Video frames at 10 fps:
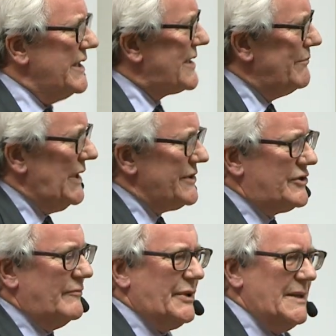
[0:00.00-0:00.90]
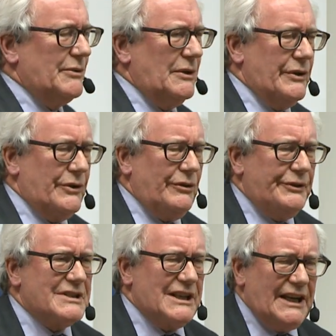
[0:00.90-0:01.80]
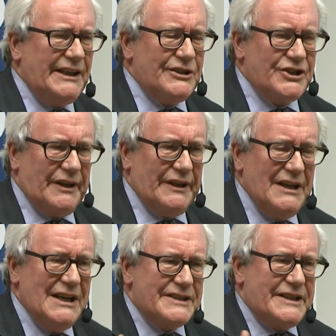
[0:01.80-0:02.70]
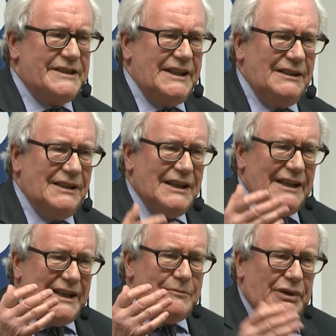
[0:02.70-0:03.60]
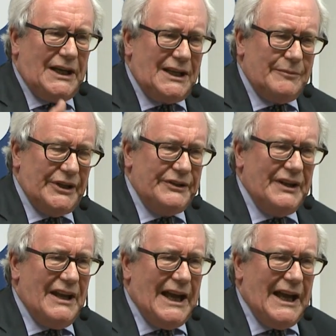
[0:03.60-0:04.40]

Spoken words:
It's a bunch of people that all dislike each other sitting in Parliament,